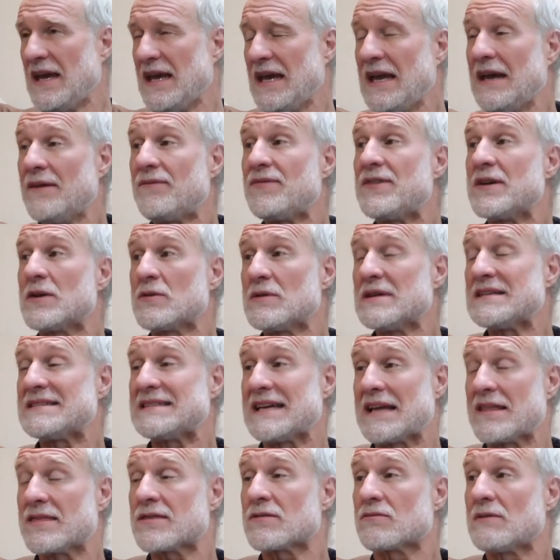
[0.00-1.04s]
If there is
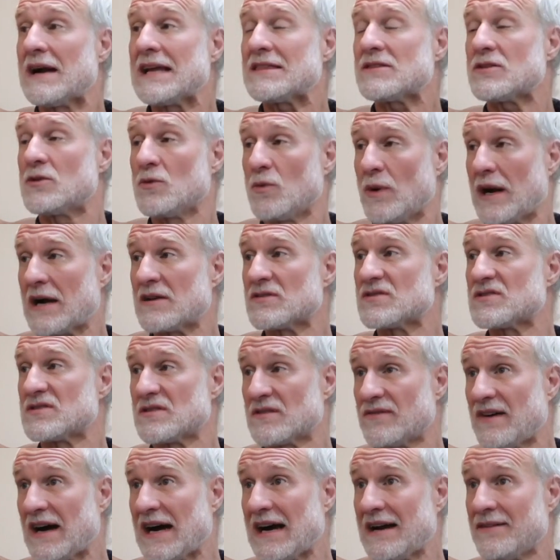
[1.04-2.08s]
a threat to our
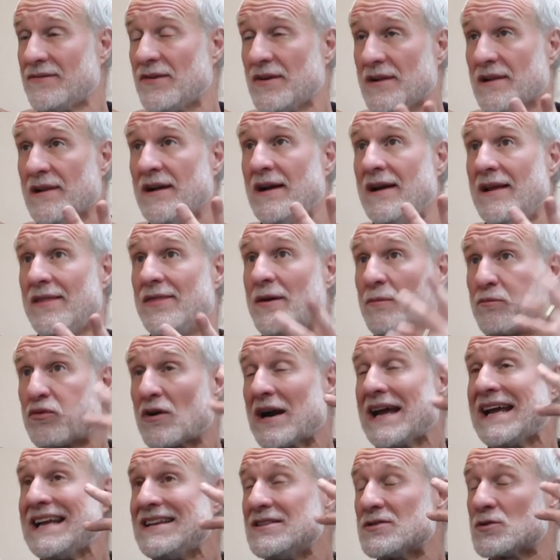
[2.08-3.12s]
survival, the
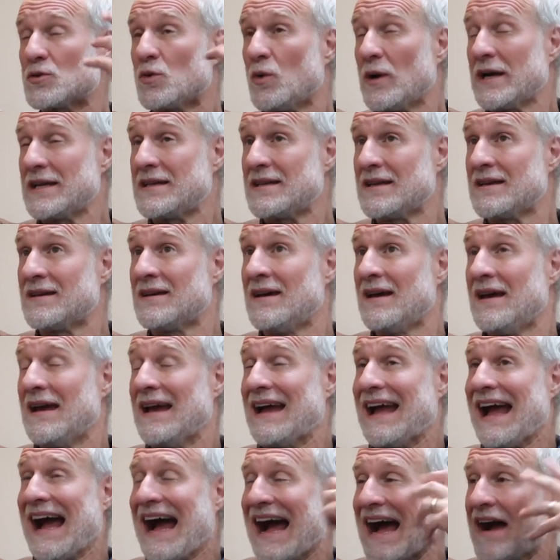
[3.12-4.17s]
brain's going to
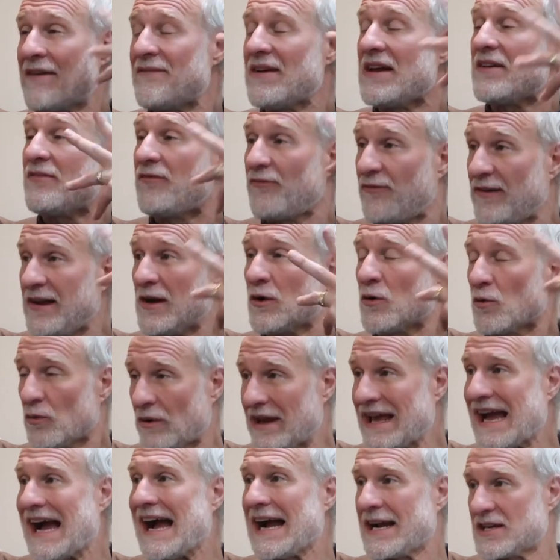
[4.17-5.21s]
have a fear
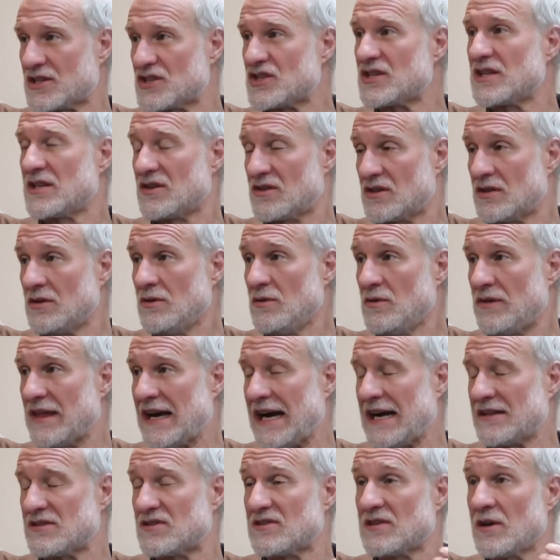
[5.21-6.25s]
reaction to that.